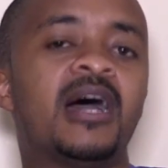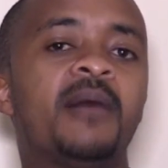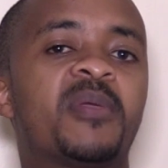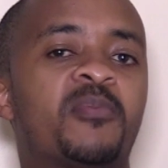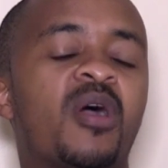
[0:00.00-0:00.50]

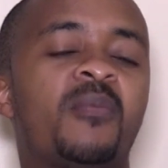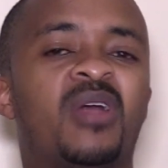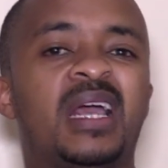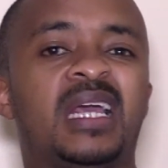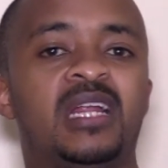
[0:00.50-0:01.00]
people are more
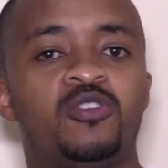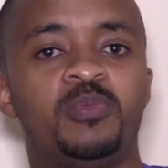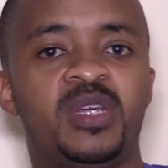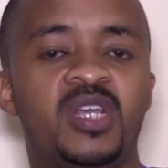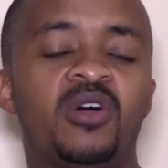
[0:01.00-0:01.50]
likely to
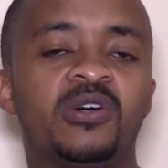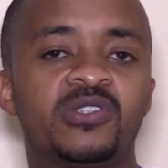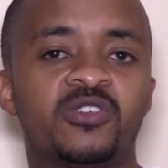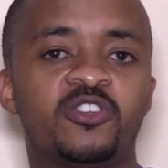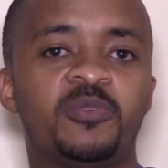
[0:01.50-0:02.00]
be on
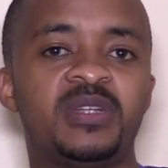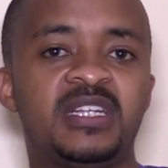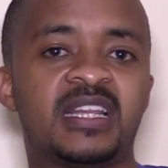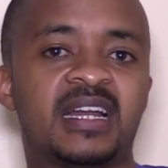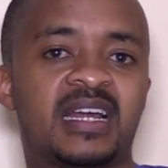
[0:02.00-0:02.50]
social
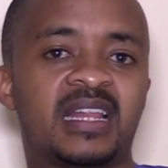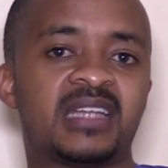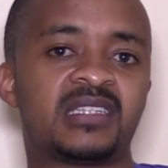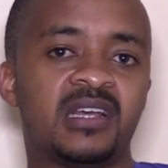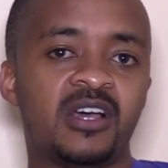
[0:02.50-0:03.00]
media than
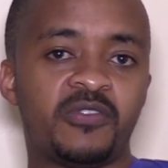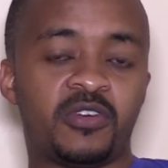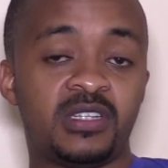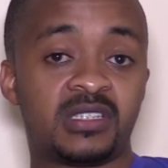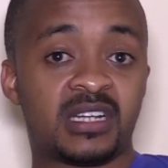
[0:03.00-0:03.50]
others. For
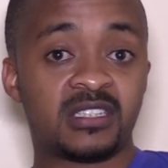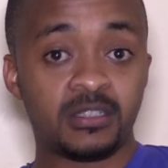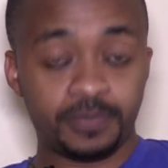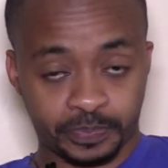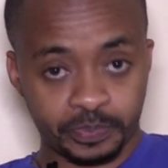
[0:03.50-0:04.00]
instance,
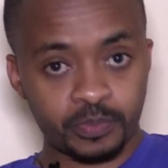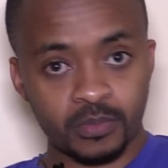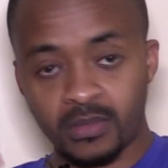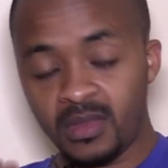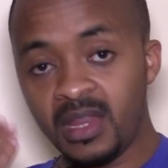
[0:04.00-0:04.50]

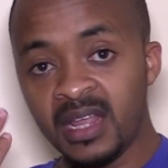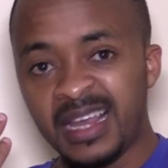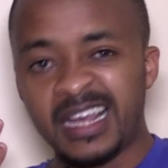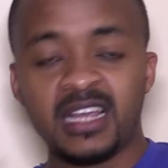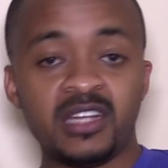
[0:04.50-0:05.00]

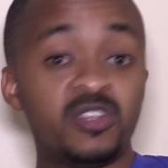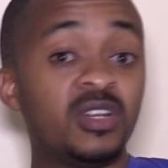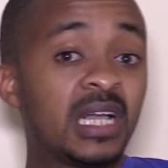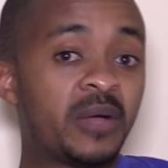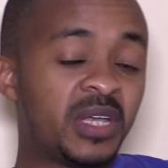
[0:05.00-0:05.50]

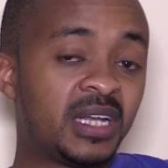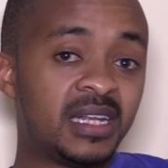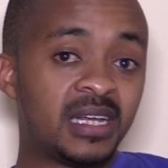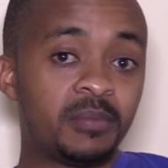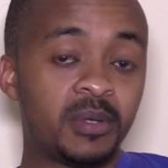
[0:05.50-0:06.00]
during a
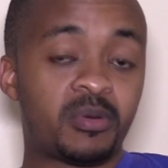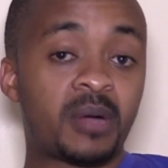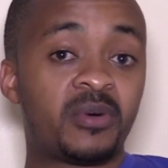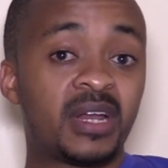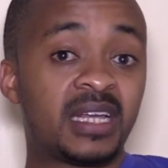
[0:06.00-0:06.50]
weekday, people are
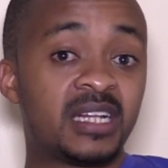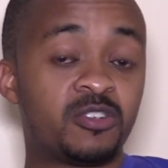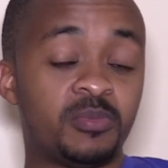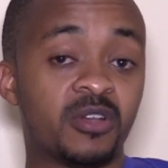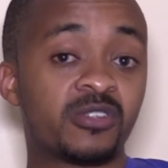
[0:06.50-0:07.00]
more likely
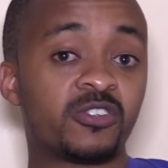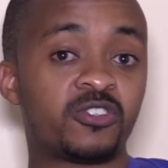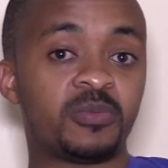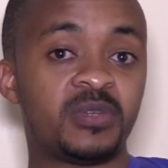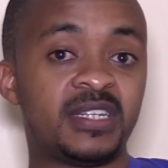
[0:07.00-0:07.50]
to be on
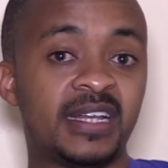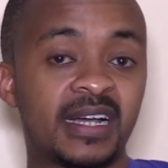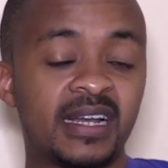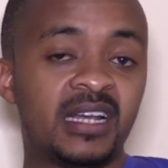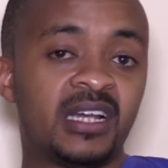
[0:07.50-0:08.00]
social media
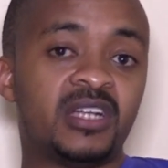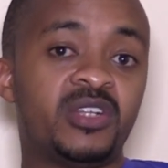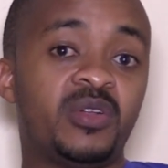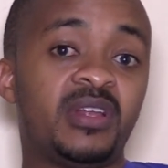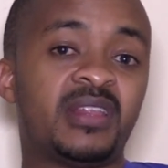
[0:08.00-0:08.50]

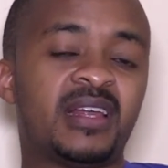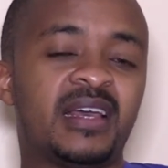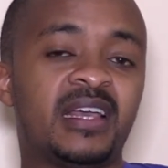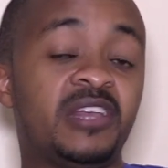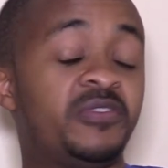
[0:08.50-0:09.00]
during
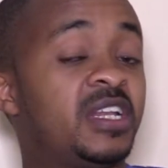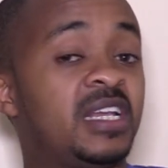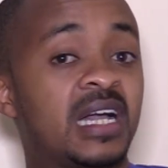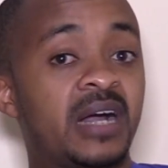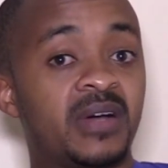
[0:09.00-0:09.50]
the
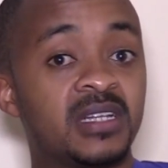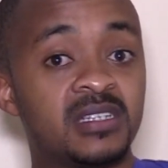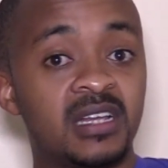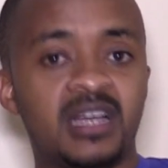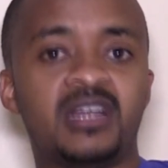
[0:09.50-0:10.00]
evening hours,
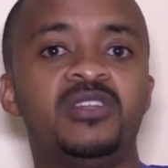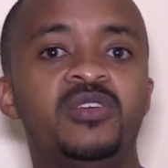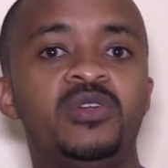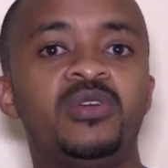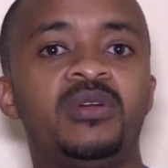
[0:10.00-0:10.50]

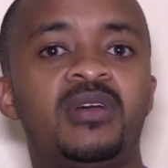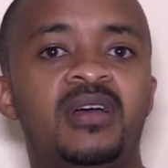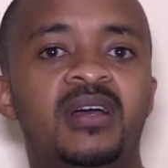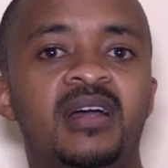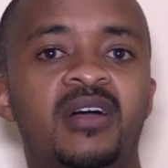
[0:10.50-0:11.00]

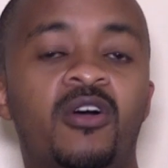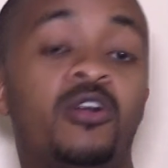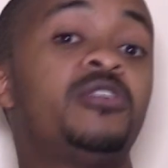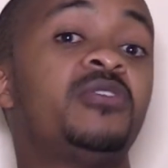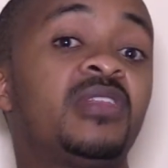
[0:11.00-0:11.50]
or
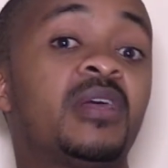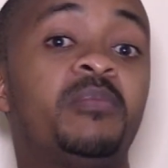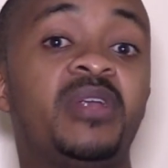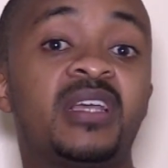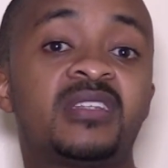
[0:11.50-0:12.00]
during the
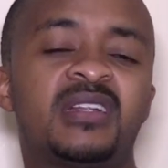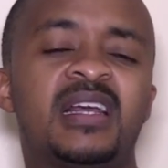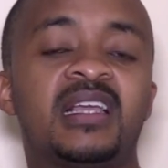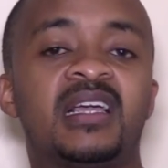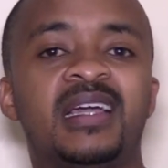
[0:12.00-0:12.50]
breaks,
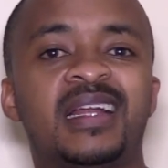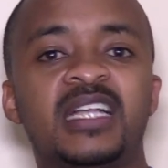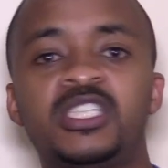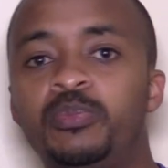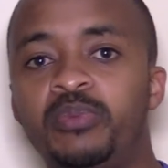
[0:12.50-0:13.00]
like
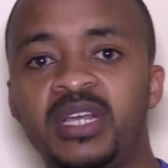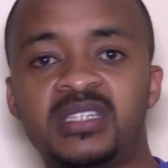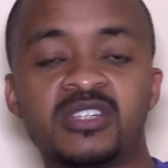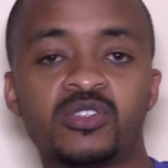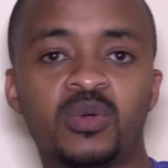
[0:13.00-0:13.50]
lunch breaks
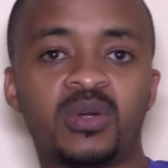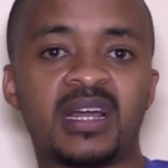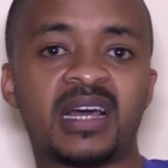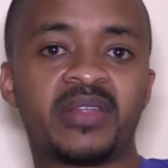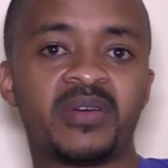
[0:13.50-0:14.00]
and so on.
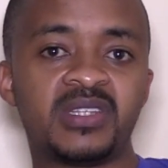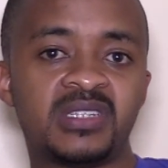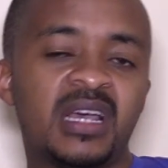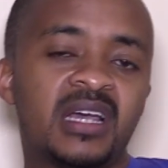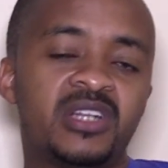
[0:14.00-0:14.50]
Otherwise,
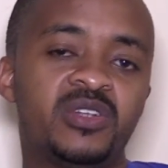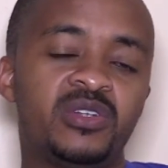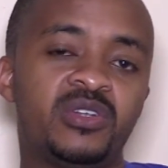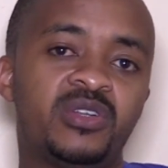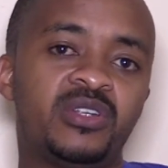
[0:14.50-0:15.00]

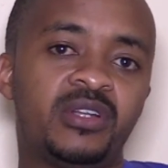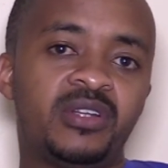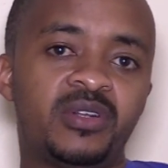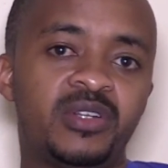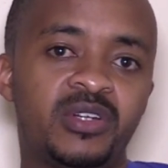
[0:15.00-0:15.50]

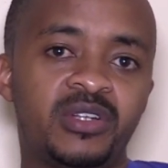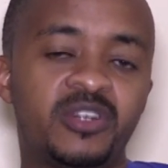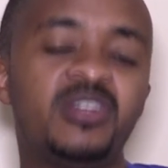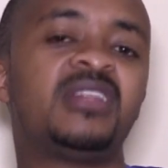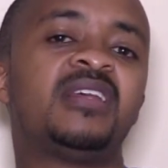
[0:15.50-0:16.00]

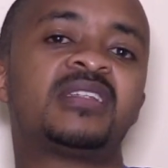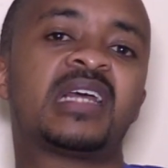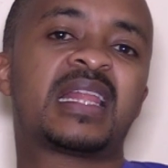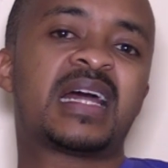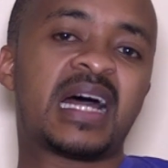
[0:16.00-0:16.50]
during these
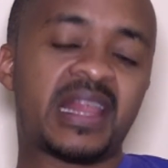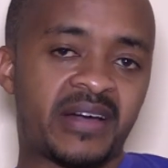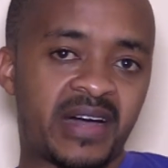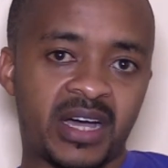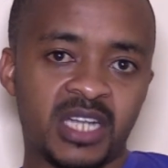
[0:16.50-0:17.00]
other
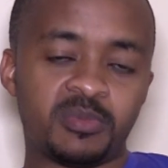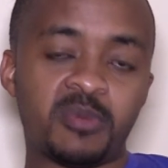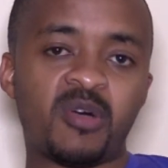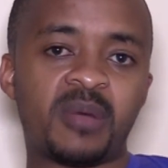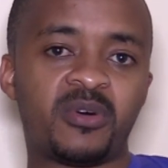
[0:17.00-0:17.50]
hours,
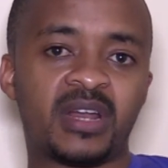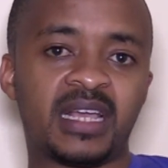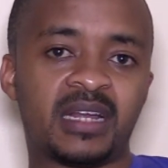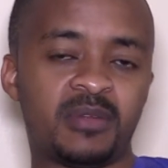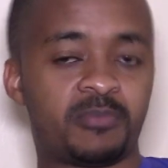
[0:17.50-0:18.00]
people are more
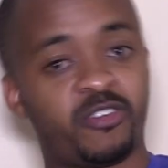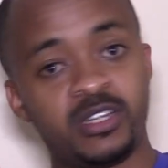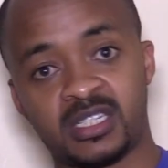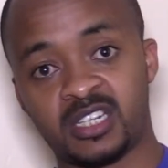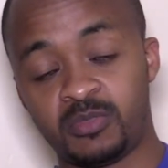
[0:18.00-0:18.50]
likely, for
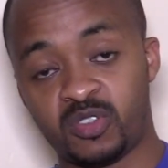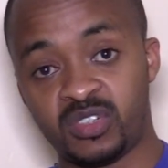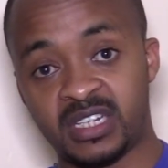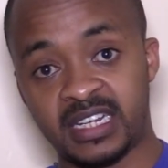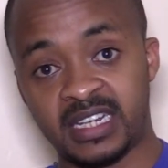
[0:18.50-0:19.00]
instance,
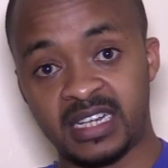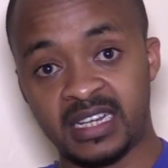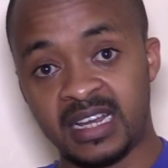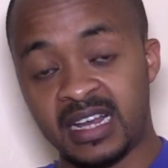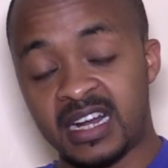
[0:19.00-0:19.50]
between 9
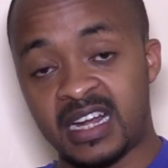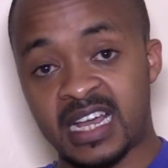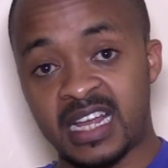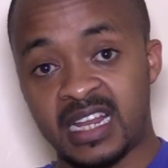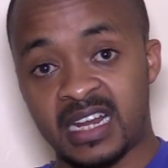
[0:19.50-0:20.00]

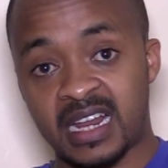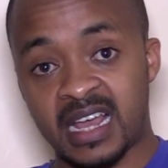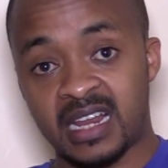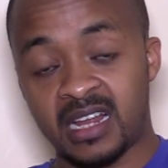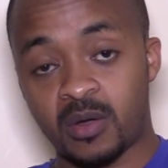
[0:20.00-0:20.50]

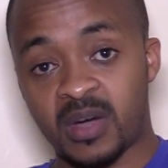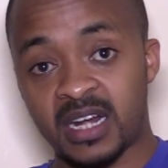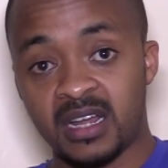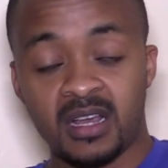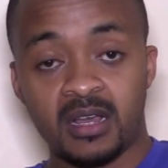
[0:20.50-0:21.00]
and 1,
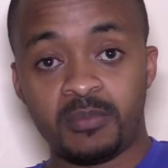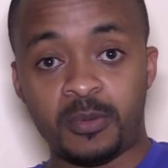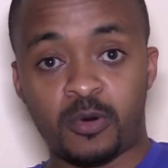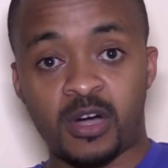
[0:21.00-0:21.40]
people